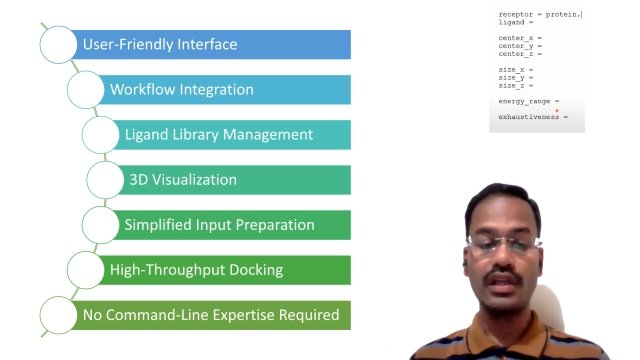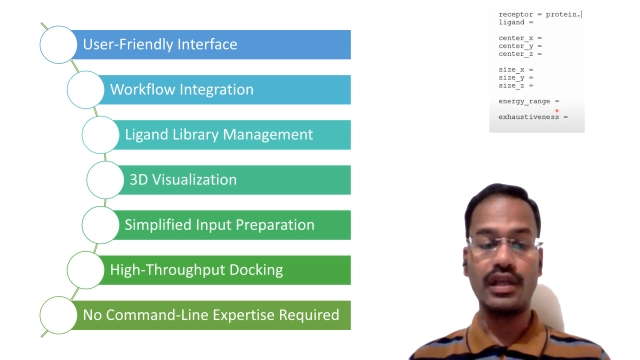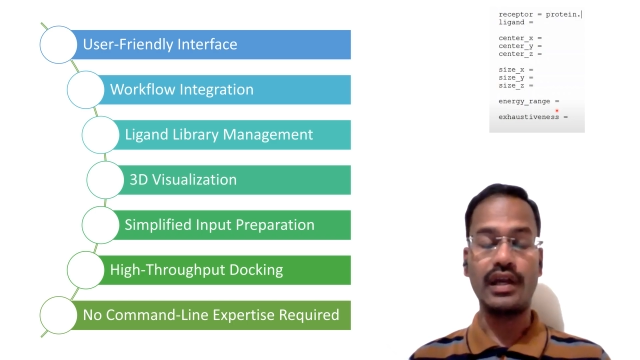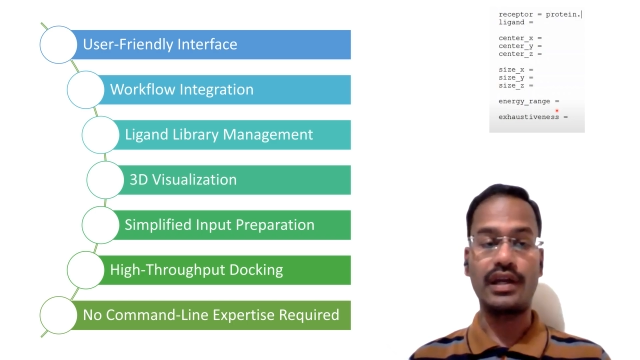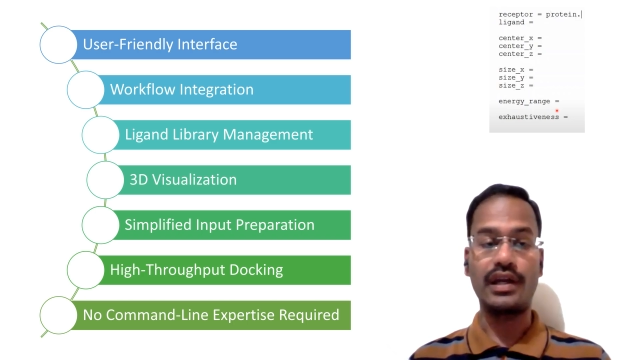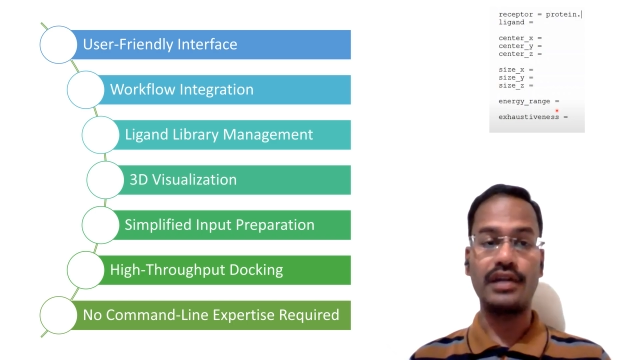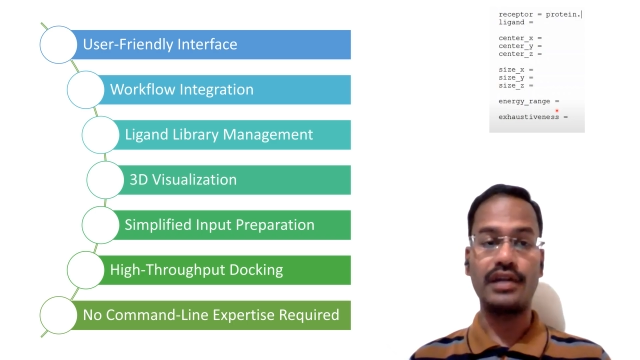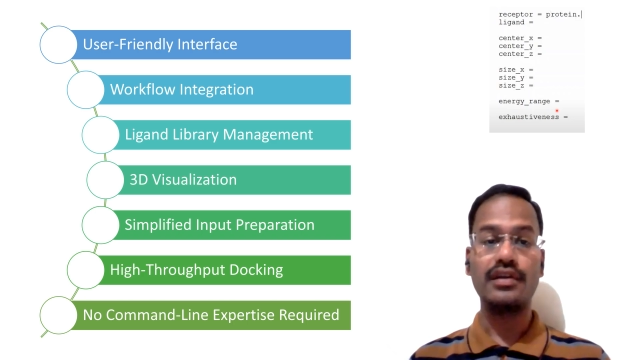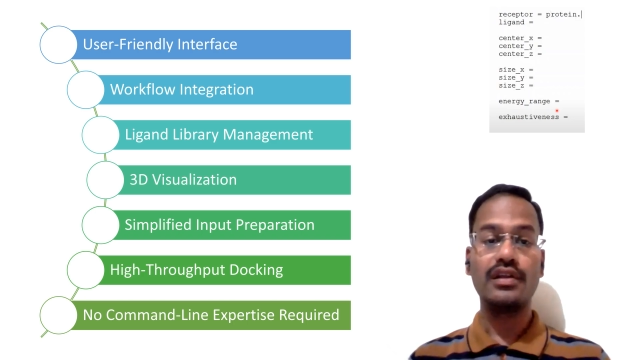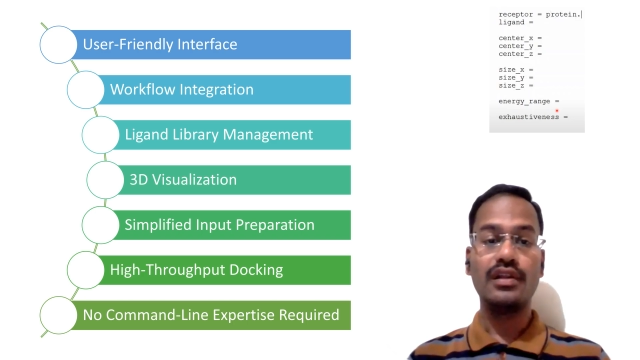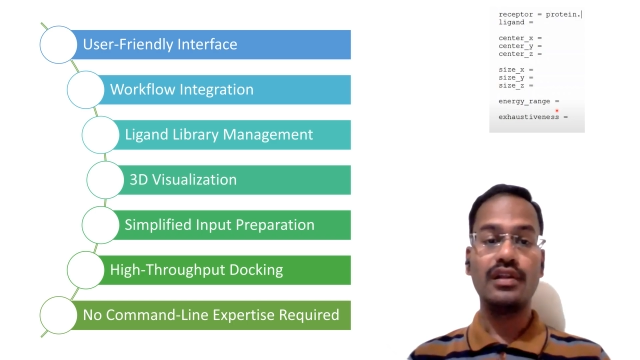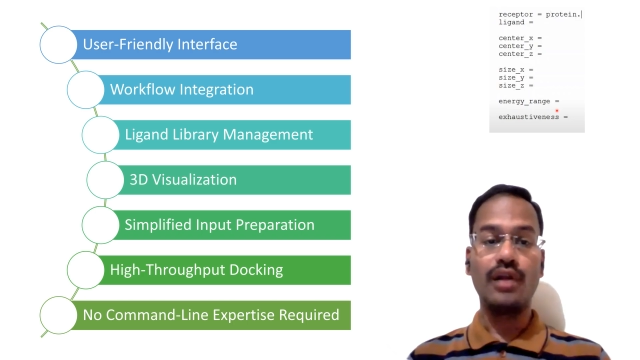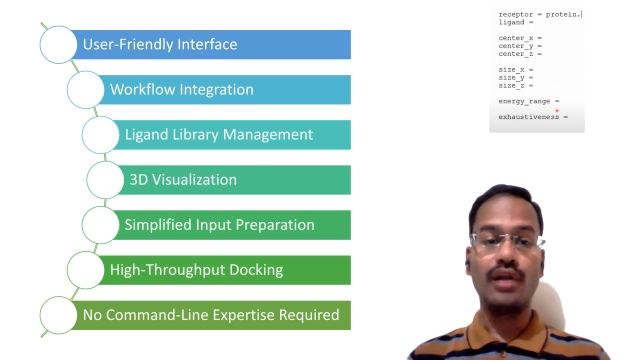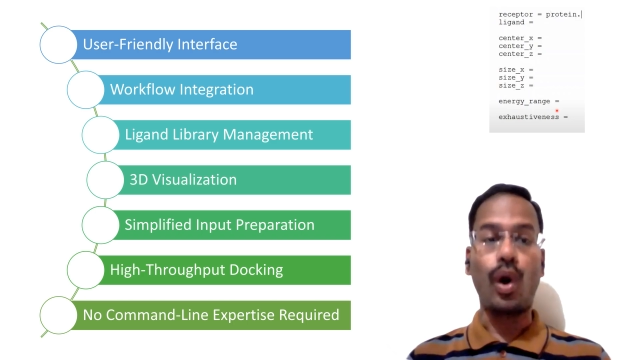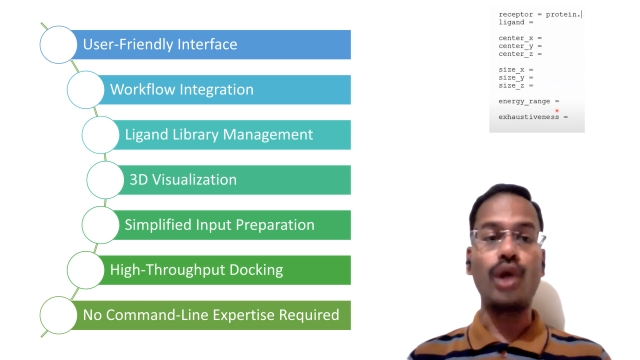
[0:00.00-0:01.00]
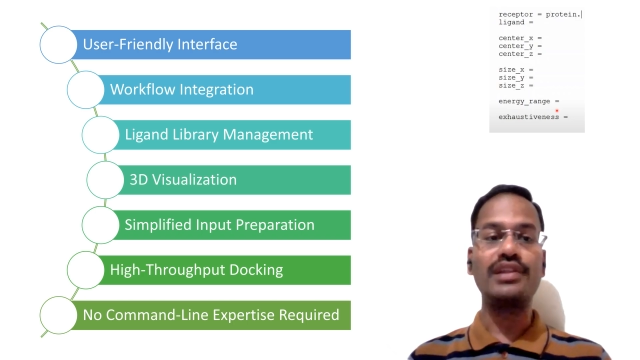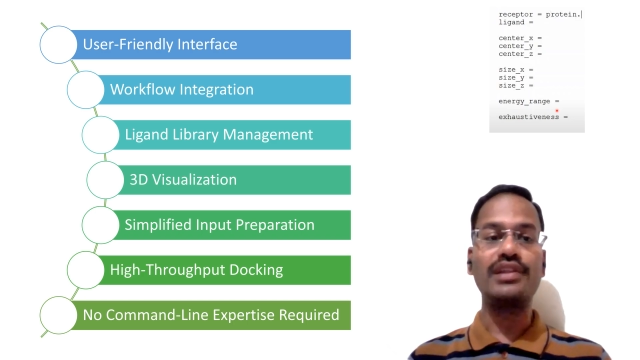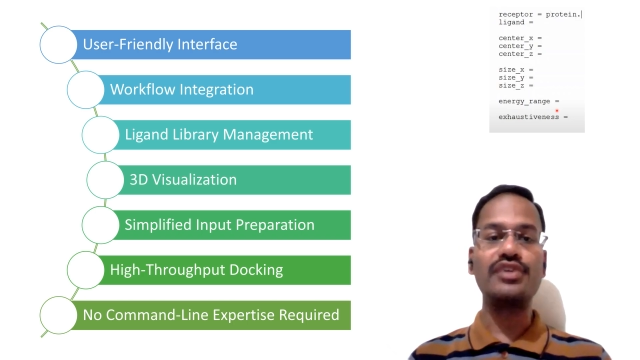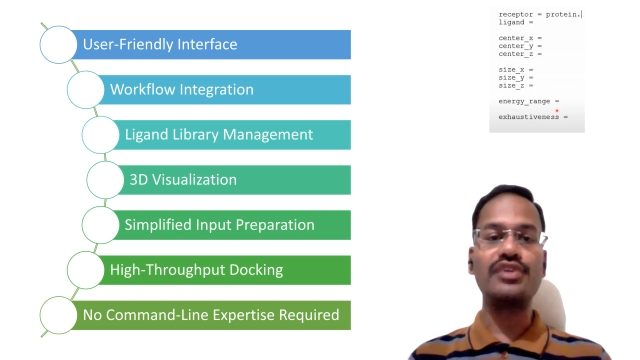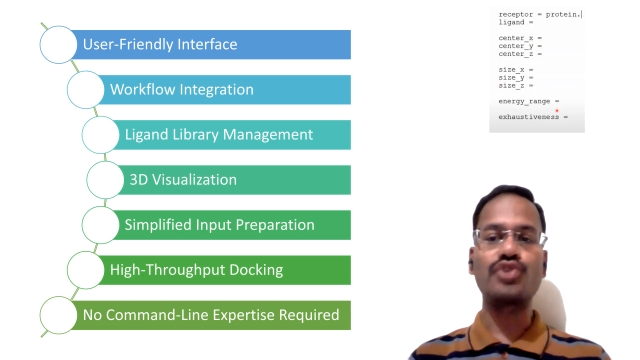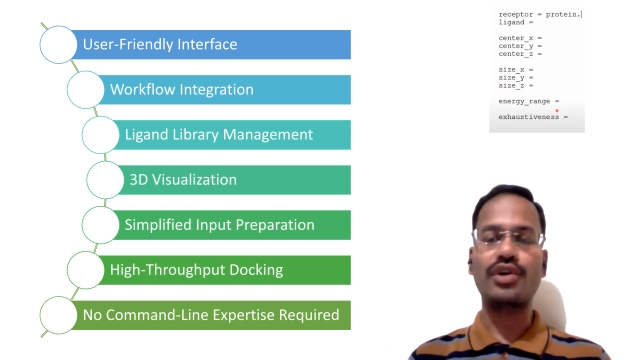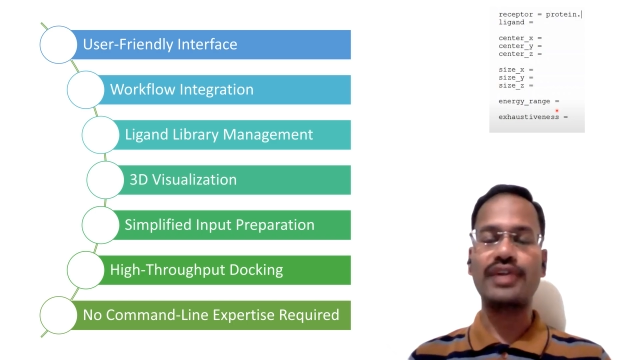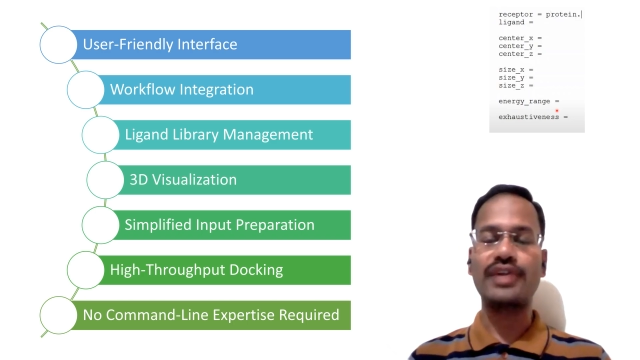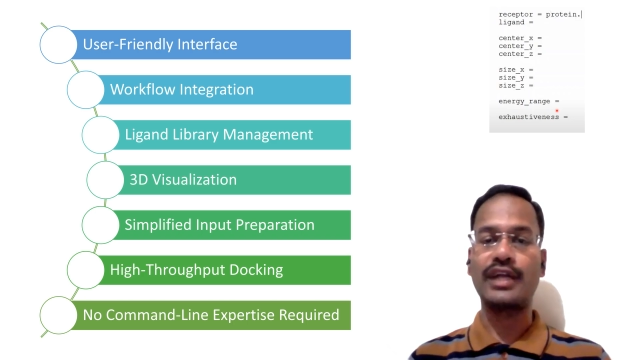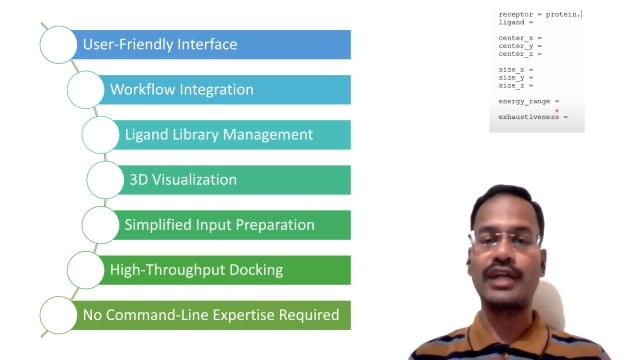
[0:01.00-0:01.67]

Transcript: and all these are the